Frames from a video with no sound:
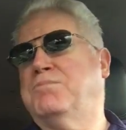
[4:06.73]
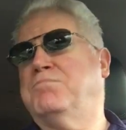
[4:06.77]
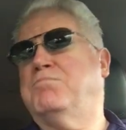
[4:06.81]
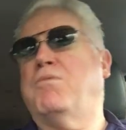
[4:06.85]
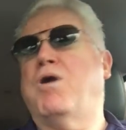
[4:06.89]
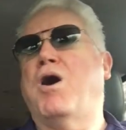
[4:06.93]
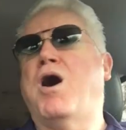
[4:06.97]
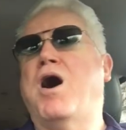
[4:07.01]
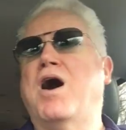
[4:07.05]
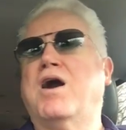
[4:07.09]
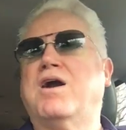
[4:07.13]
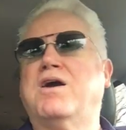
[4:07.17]

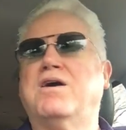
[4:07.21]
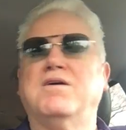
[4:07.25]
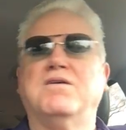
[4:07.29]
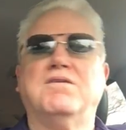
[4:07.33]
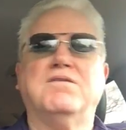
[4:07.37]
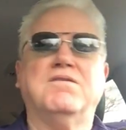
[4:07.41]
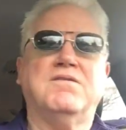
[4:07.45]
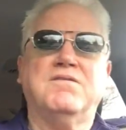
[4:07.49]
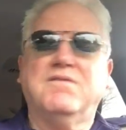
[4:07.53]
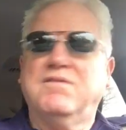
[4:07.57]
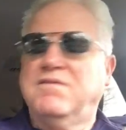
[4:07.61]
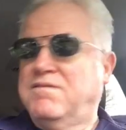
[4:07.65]
Mock
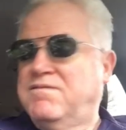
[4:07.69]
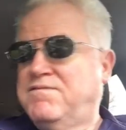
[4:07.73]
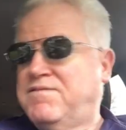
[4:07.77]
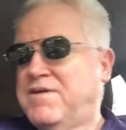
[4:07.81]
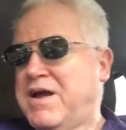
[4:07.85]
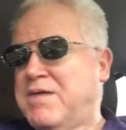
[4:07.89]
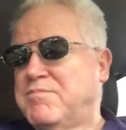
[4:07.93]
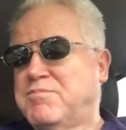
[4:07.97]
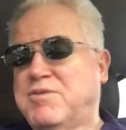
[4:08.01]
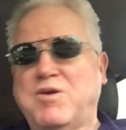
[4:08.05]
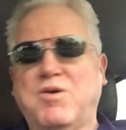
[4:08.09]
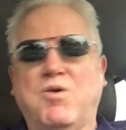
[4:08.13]

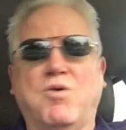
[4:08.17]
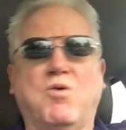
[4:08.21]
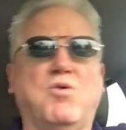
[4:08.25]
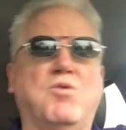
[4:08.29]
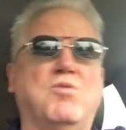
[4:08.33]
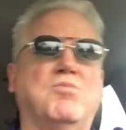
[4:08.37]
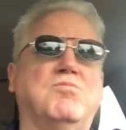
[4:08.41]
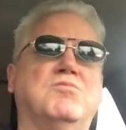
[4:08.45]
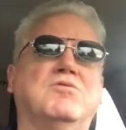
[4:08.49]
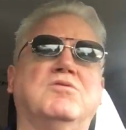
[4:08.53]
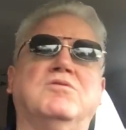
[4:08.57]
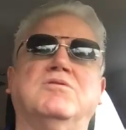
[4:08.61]
family
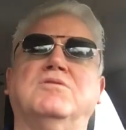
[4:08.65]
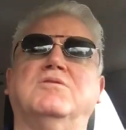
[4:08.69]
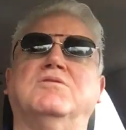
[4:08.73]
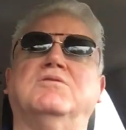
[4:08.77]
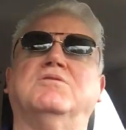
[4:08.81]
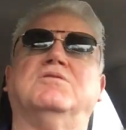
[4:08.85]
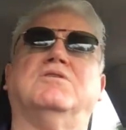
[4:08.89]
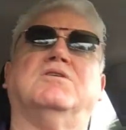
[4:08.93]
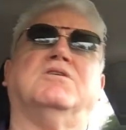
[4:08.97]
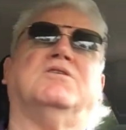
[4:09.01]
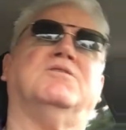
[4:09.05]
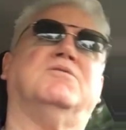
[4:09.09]
home.
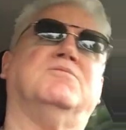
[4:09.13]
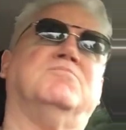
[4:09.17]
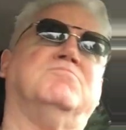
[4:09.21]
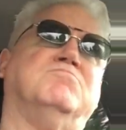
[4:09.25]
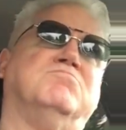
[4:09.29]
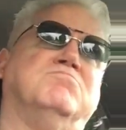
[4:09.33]
Uh,